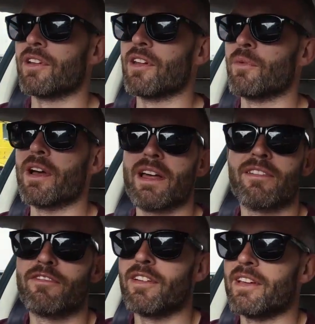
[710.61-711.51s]
know where
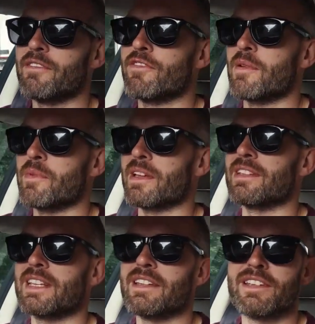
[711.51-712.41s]
Ian Fleming
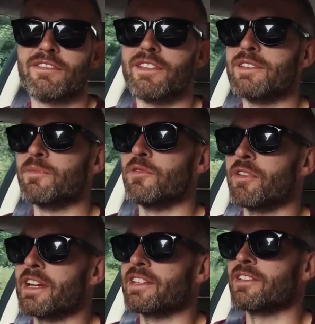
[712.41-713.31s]
intended for this
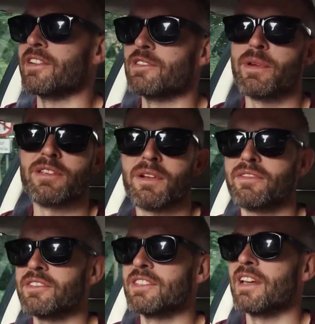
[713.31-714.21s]
Moonraker site to be, so we'll
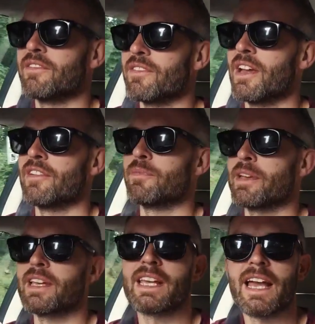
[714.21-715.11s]
have to just have to
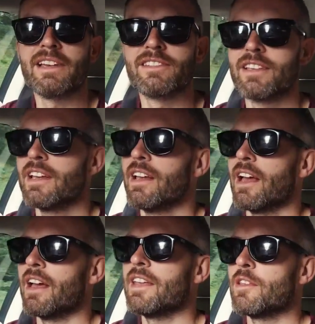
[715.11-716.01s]
make a guess.
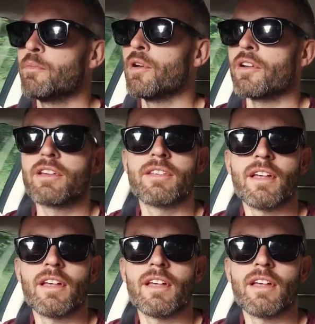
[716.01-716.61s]
In the book,